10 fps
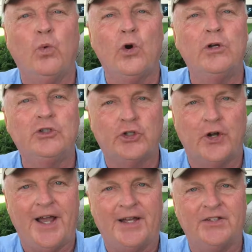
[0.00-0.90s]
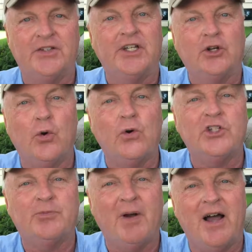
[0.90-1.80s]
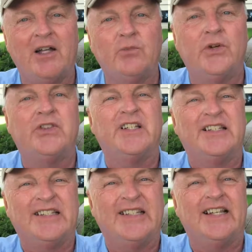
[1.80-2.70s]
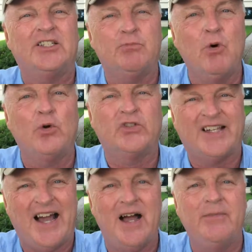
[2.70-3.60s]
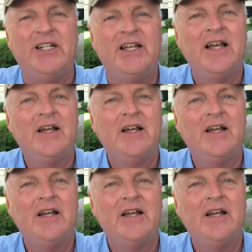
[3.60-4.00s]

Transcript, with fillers: word tracks that correspond with the six most common